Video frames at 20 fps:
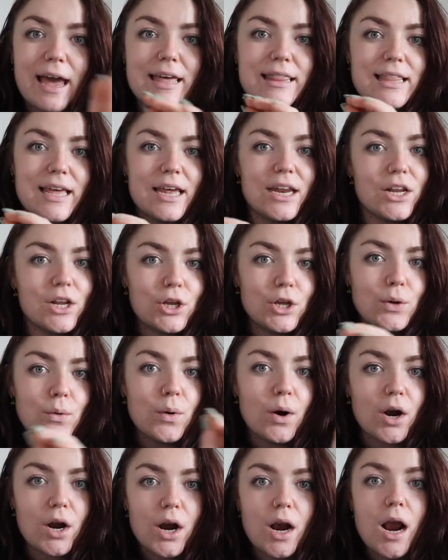and then you
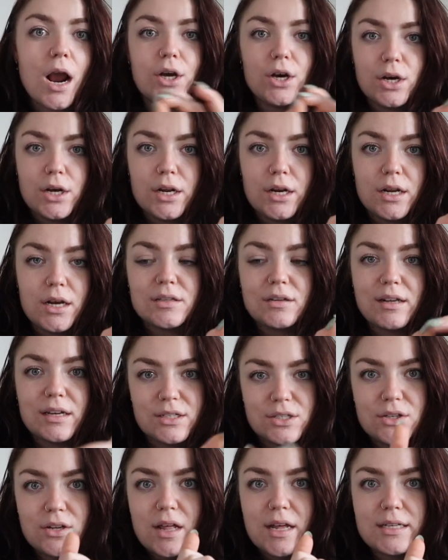are good. So
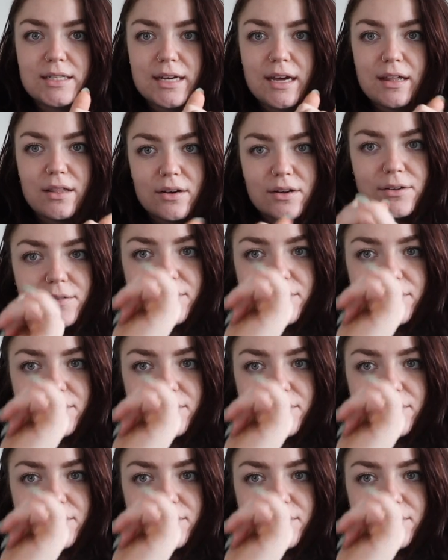let's do that together.